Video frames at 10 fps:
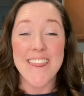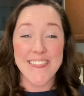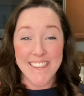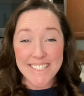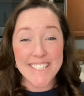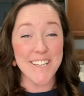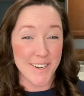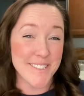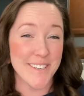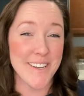this is
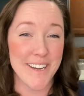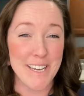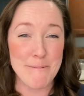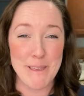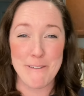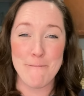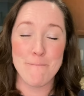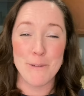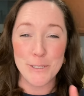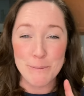also not gonna be the
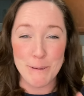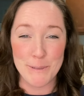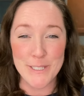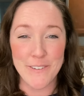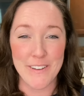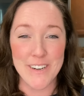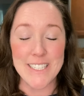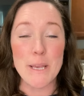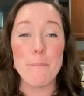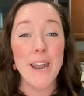most people's
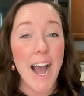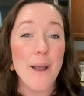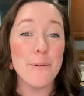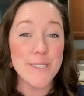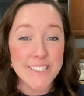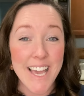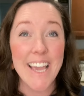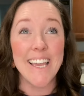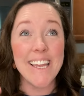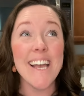favorites, but I will say
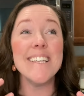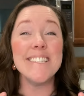it has